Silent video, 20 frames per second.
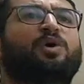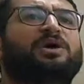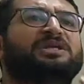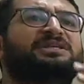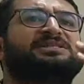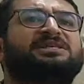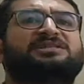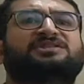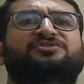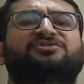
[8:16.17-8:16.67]
is
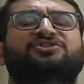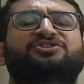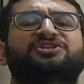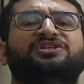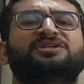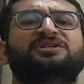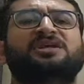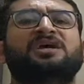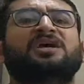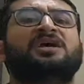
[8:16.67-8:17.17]

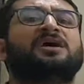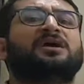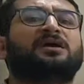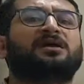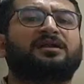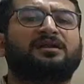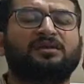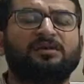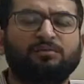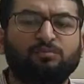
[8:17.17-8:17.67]
excretion?
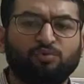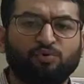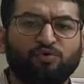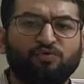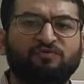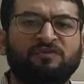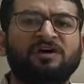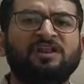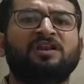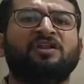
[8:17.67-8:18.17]

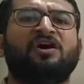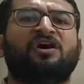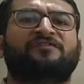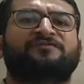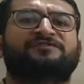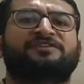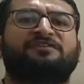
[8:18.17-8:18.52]
Removal of the